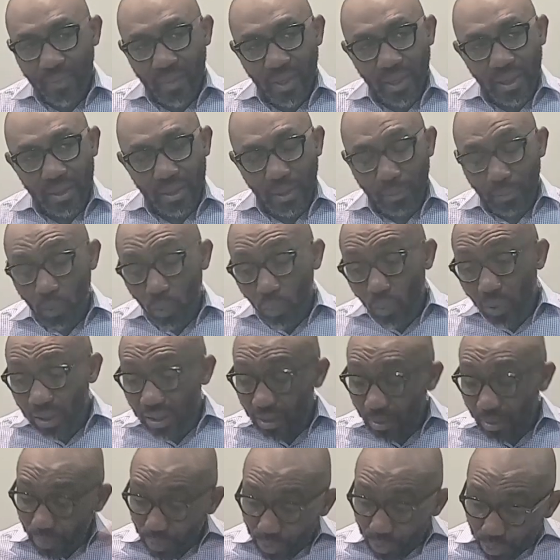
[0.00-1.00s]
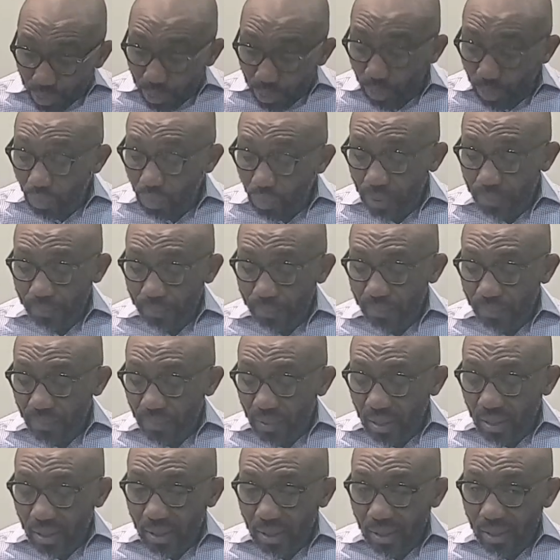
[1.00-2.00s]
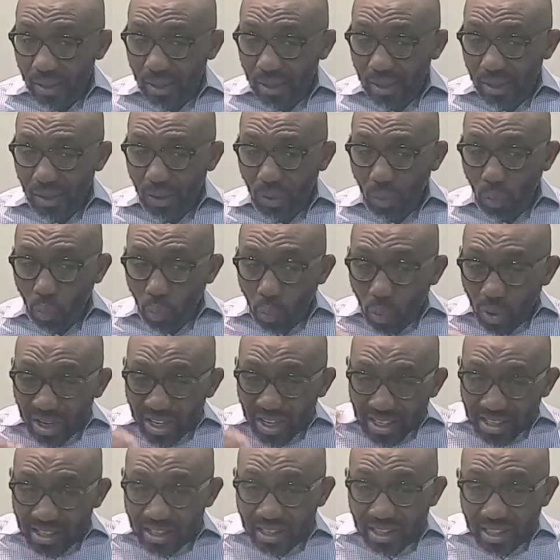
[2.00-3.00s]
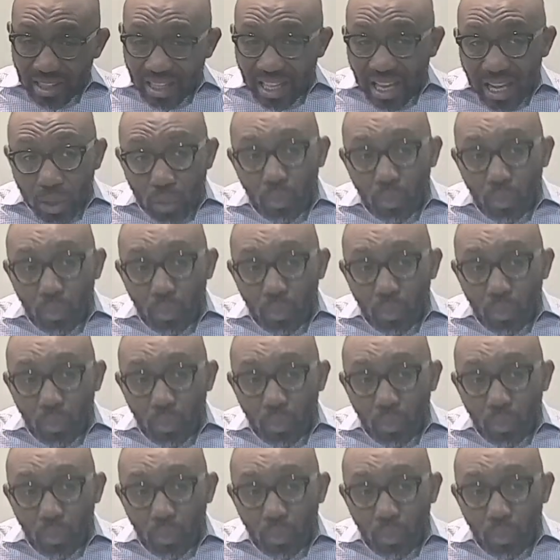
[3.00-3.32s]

Number one. Number two, what is it that we